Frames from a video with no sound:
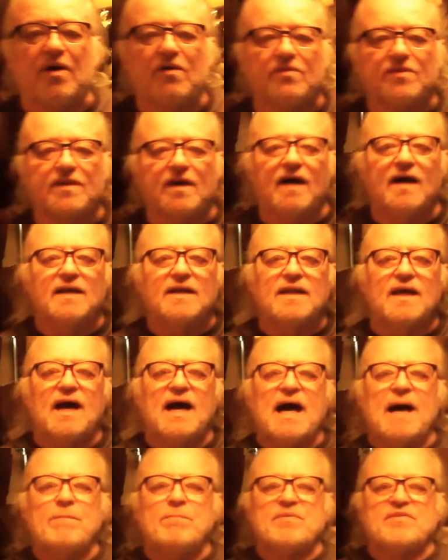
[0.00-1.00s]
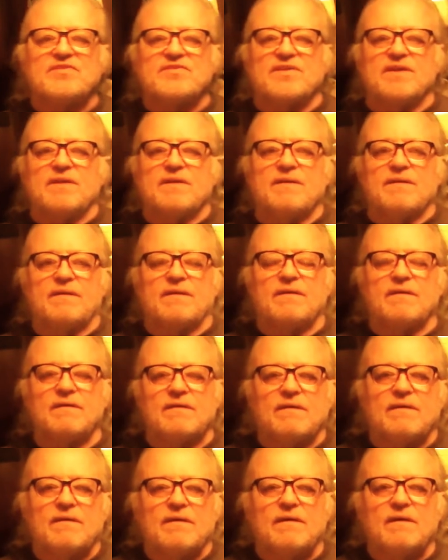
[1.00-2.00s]
belt on opposite.
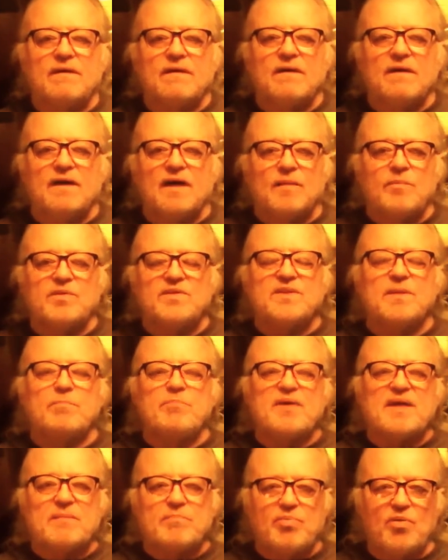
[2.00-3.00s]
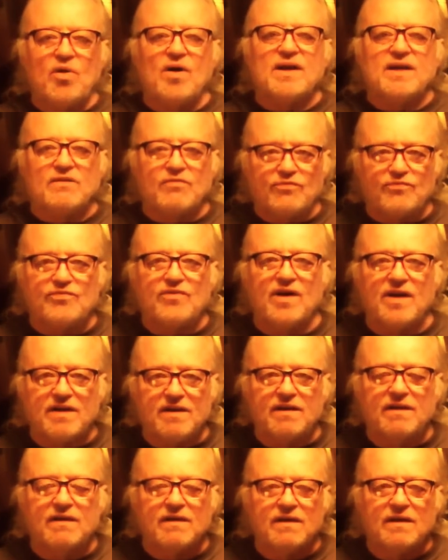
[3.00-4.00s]
Put the big part in the
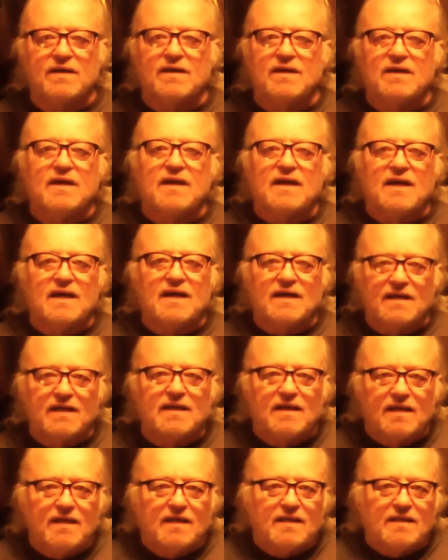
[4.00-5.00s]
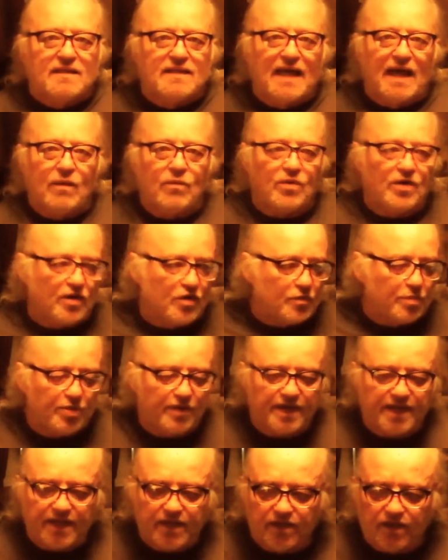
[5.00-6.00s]
front. That works
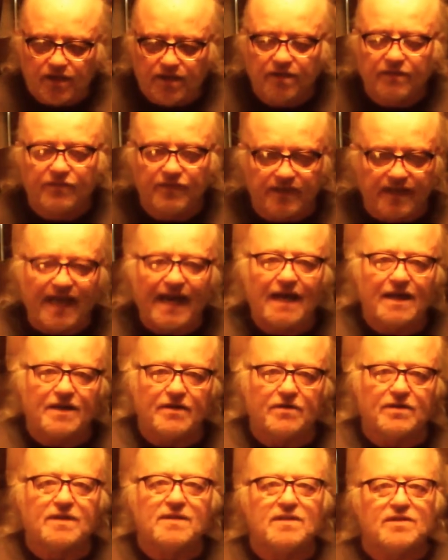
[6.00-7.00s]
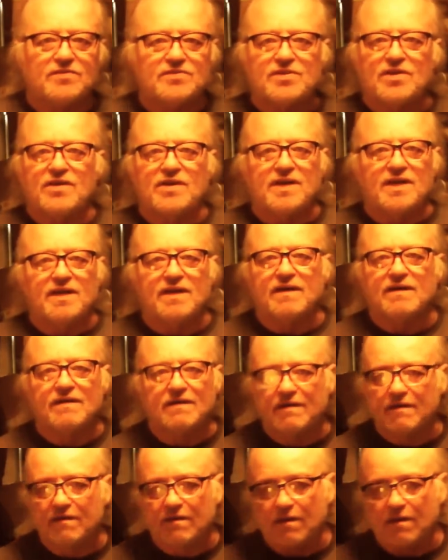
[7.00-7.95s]
pretty good for that hernia. This hernia,